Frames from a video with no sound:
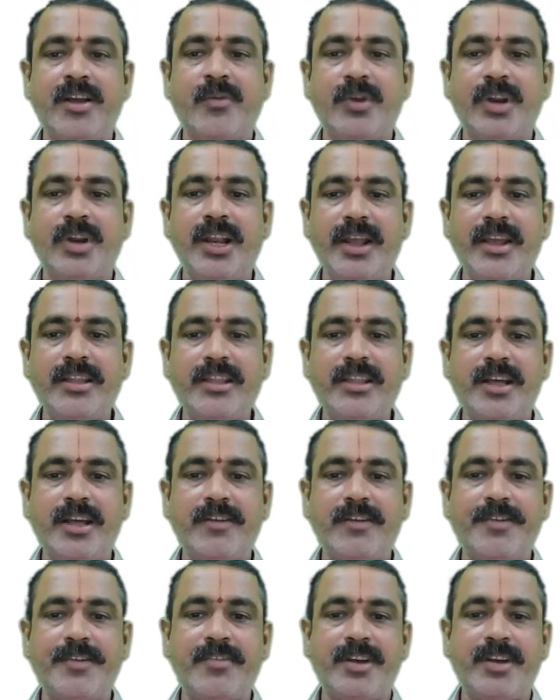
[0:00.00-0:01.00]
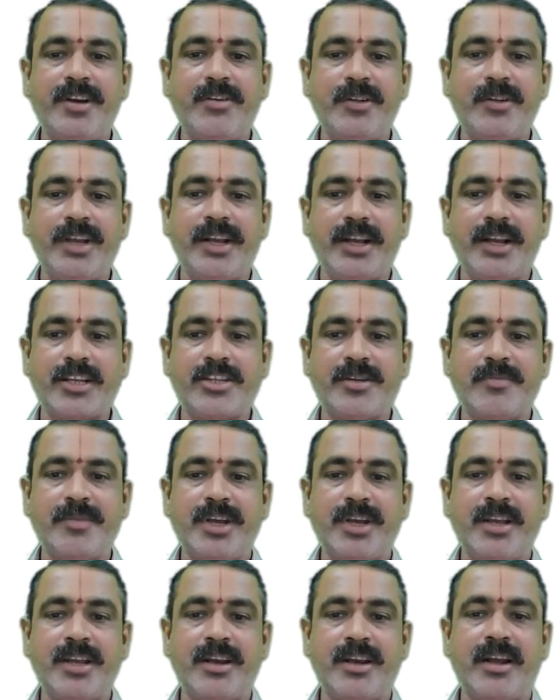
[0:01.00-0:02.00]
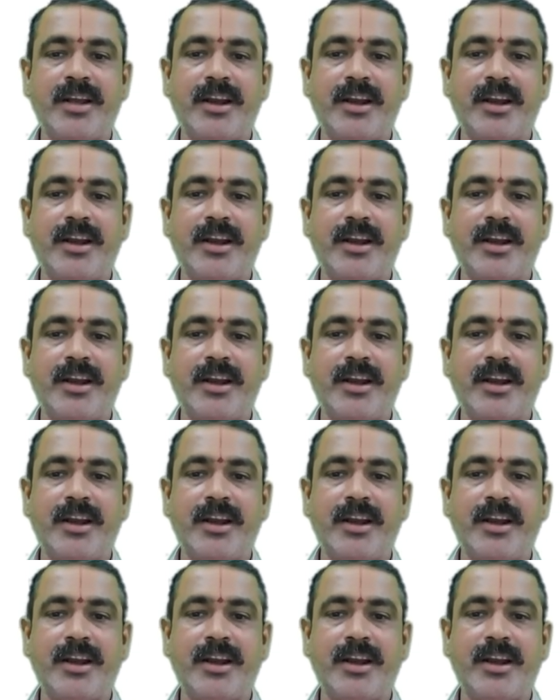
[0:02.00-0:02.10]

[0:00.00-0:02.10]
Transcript: will either favor to a customer